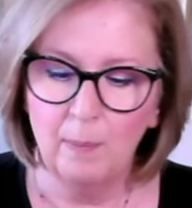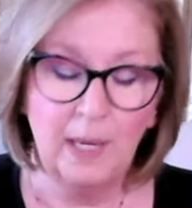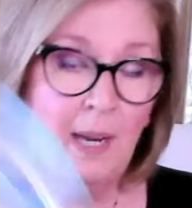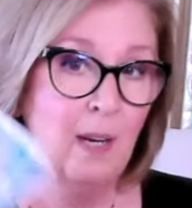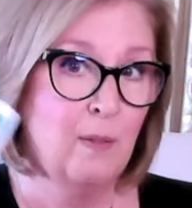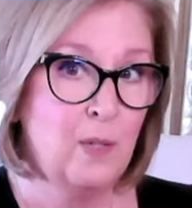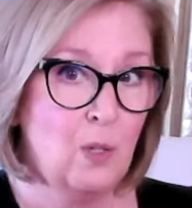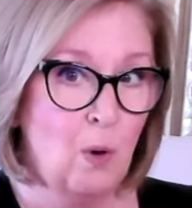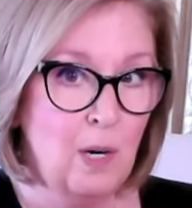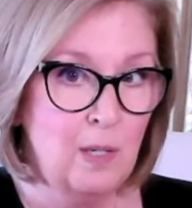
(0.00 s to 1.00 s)
King of
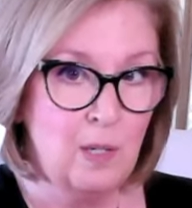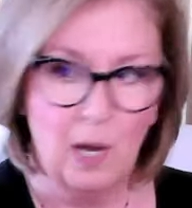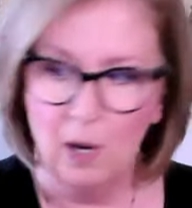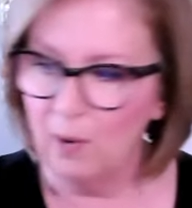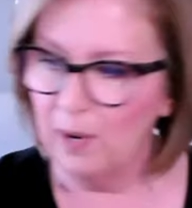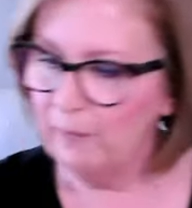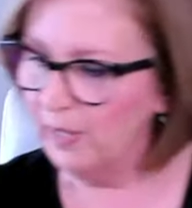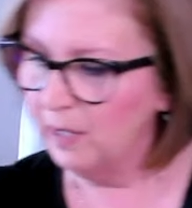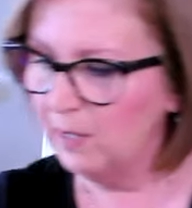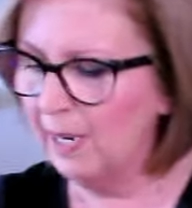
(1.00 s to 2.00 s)
Swords, though, it
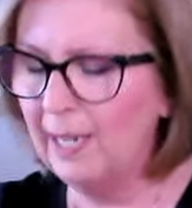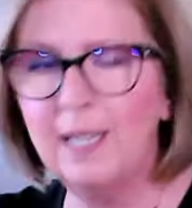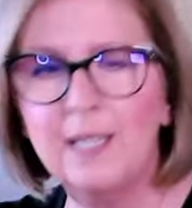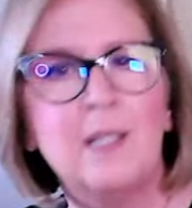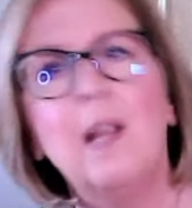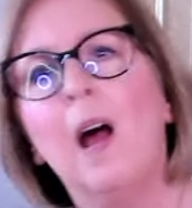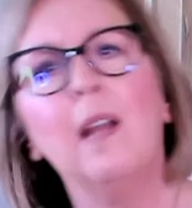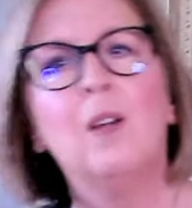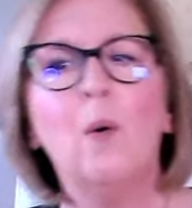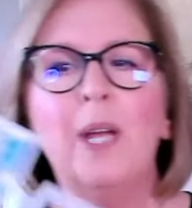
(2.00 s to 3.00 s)
feels like it's
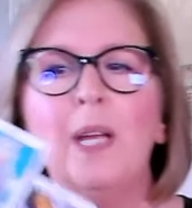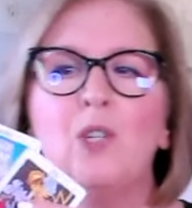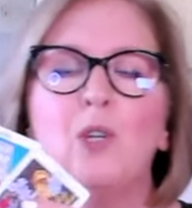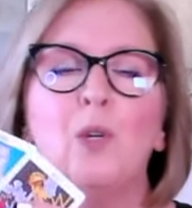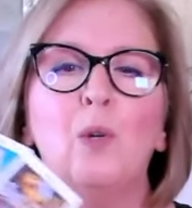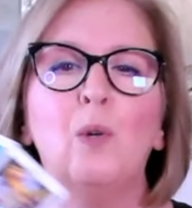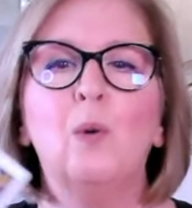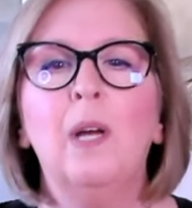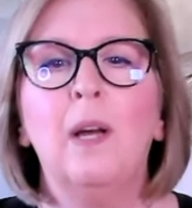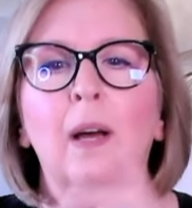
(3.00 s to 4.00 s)
not going
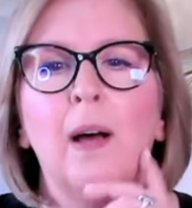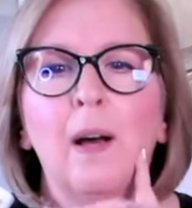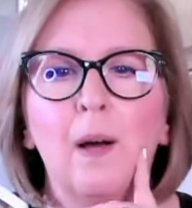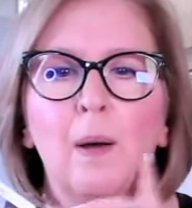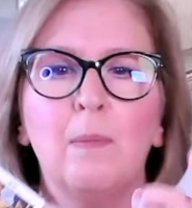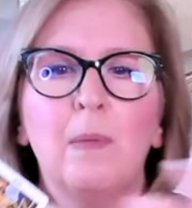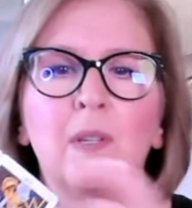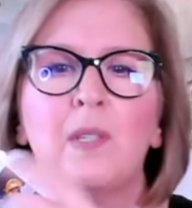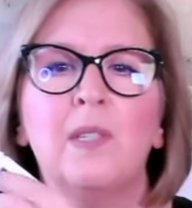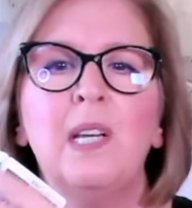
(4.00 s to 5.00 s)
to...
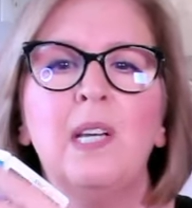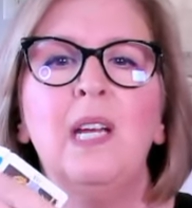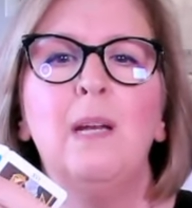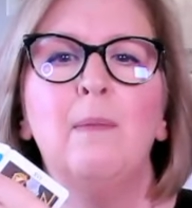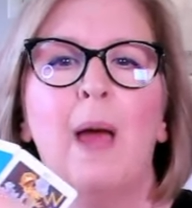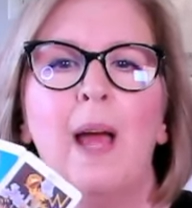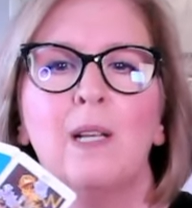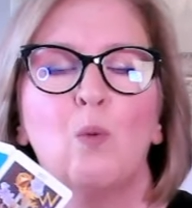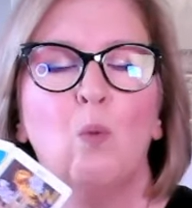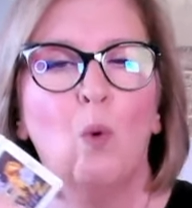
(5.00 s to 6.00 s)
seem
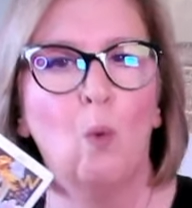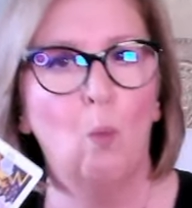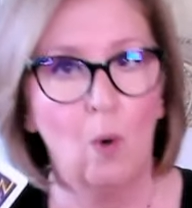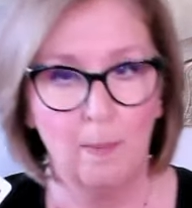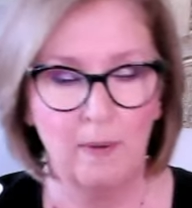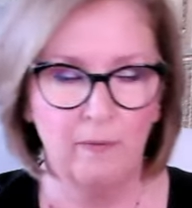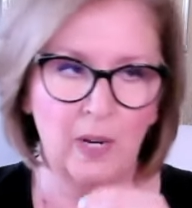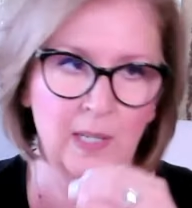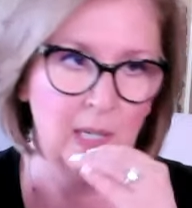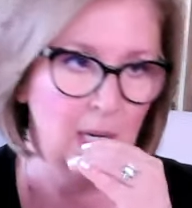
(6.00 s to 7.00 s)
as warm and
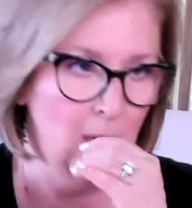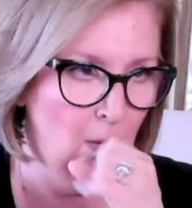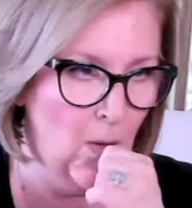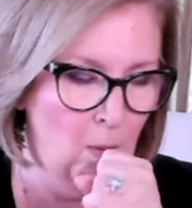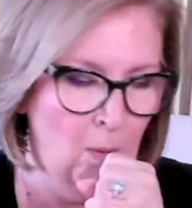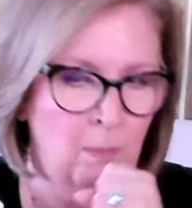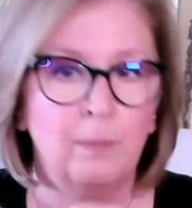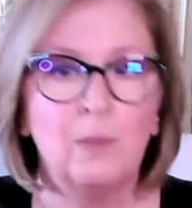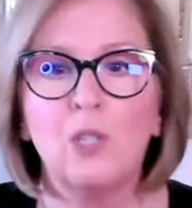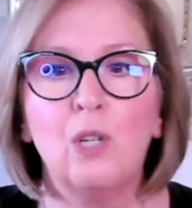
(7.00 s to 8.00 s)
fuzzy.
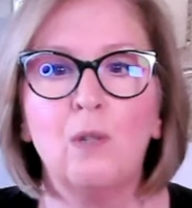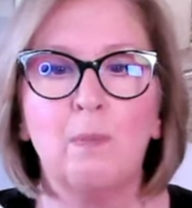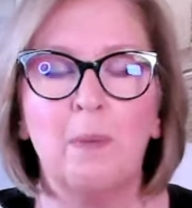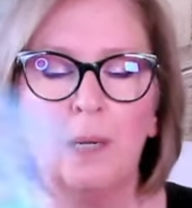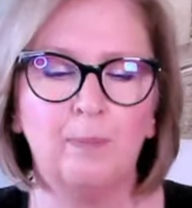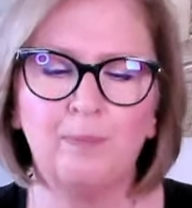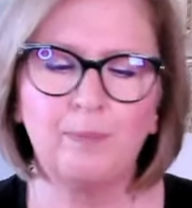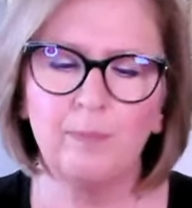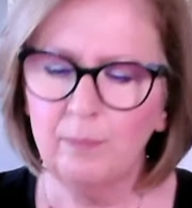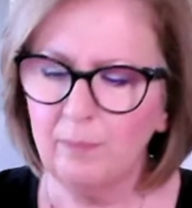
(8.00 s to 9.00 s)
Excuse me.
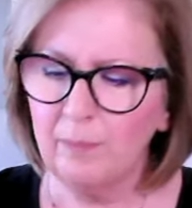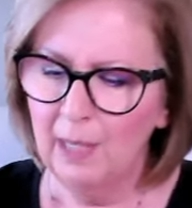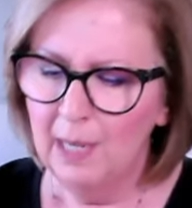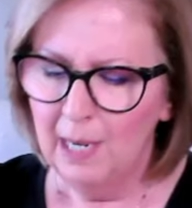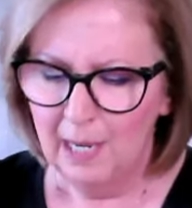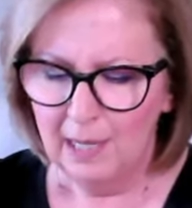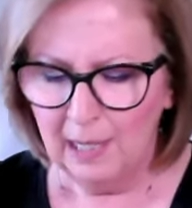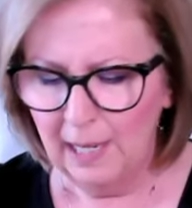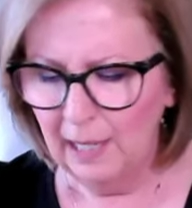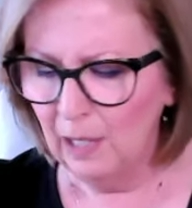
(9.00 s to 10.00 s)
The
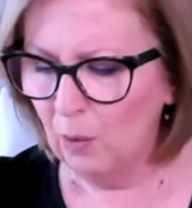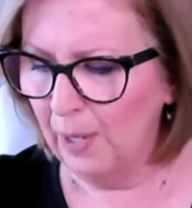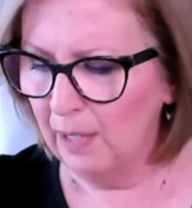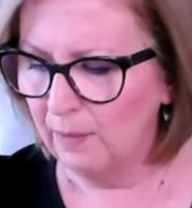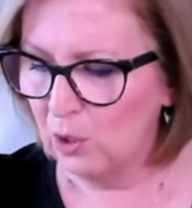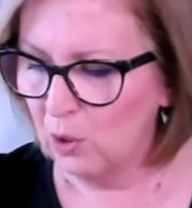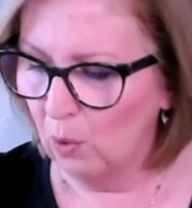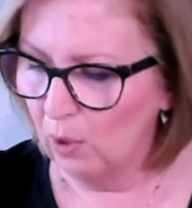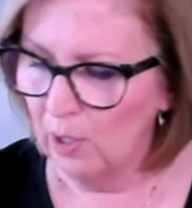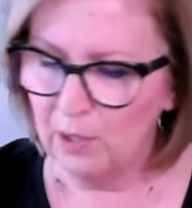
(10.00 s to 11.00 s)
King and Queen of
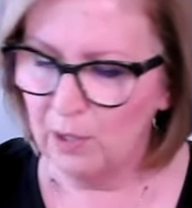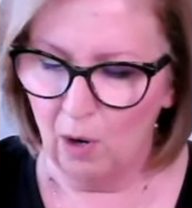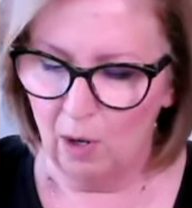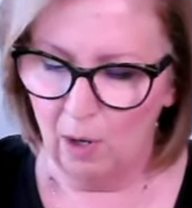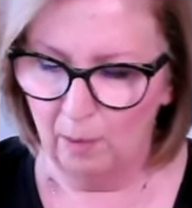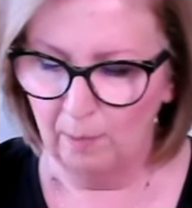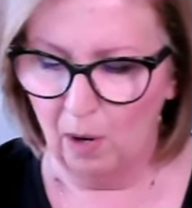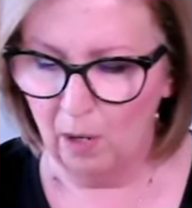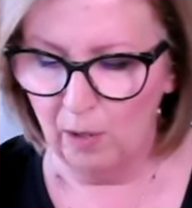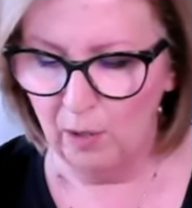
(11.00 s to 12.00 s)
Swords
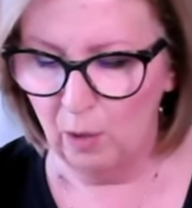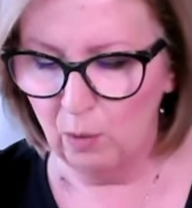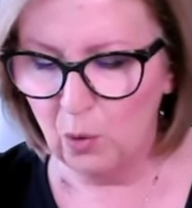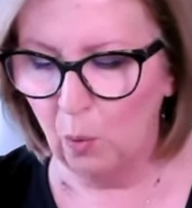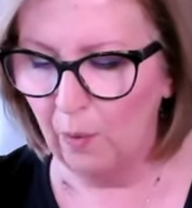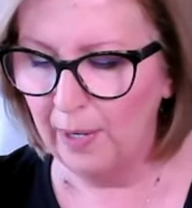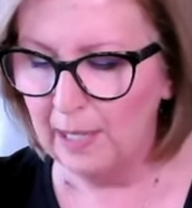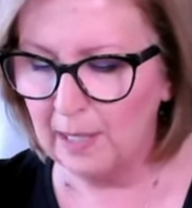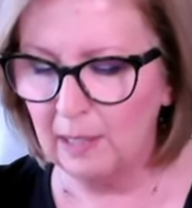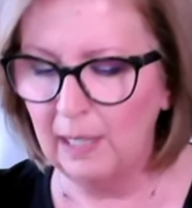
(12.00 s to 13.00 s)
are
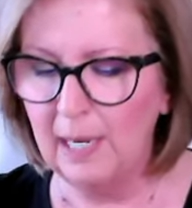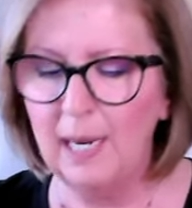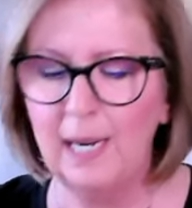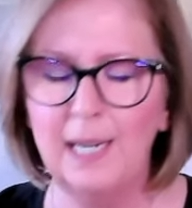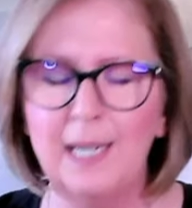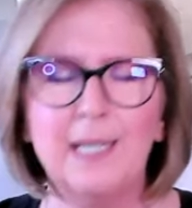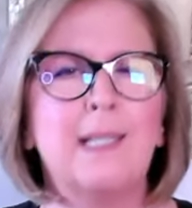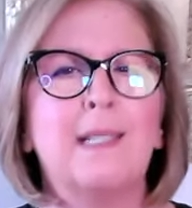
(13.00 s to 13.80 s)
notoriously